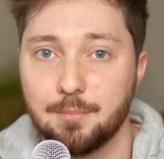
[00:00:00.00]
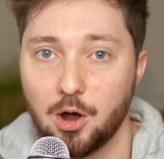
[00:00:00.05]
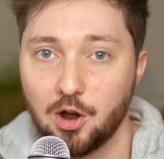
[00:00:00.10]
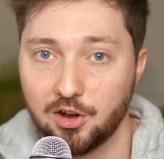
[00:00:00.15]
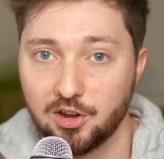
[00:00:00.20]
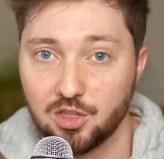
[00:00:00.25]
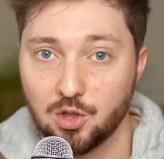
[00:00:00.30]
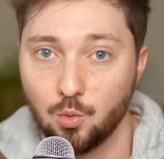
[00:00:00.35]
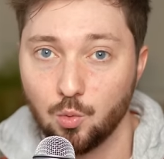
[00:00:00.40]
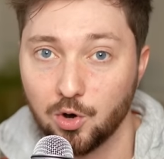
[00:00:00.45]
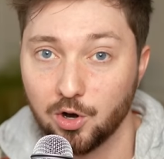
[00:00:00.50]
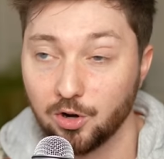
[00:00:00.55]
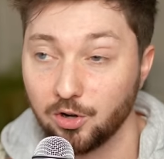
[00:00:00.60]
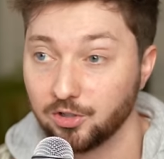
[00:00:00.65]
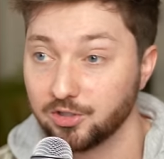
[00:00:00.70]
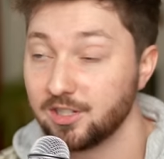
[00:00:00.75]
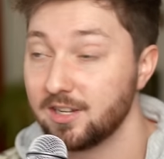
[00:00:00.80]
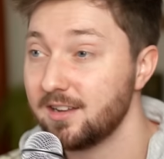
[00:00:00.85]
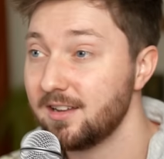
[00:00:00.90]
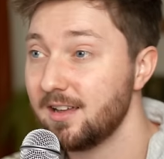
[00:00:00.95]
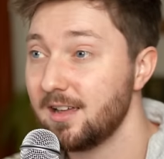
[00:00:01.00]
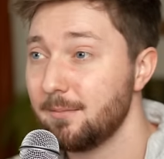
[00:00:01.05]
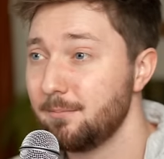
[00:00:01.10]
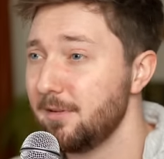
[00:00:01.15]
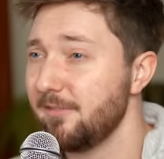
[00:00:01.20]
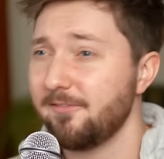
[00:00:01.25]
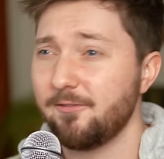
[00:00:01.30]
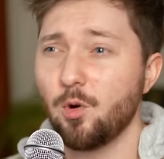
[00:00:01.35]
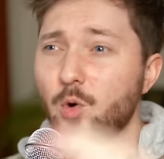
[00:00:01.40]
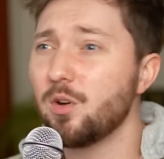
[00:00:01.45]
bar in the world.
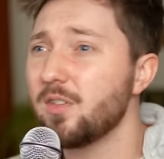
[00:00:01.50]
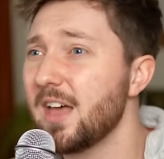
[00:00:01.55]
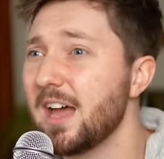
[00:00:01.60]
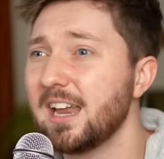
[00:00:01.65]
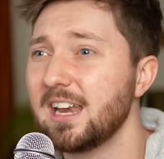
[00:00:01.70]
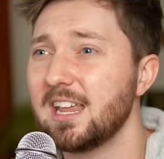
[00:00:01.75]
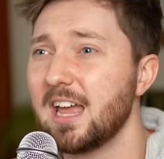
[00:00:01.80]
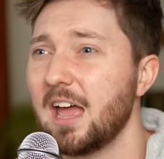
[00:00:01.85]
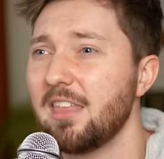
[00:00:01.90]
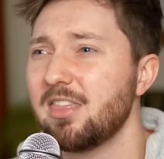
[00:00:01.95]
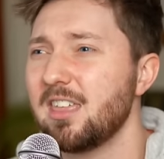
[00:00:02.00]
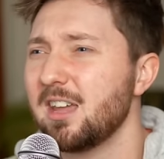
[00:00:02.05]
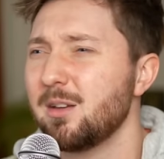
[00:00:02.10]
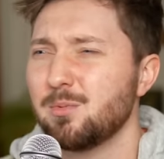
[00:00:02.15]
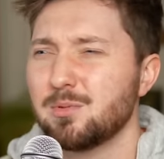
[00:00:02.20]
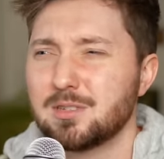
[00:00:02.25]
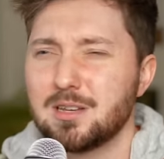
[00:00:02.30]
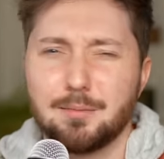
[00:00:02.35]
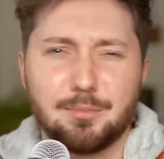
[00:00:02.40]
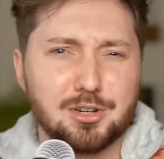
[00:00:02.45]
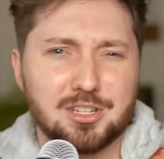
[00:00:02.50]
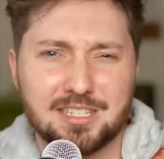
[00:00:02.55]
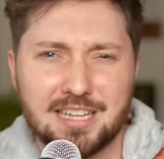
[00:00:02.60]
Before that, I think it was number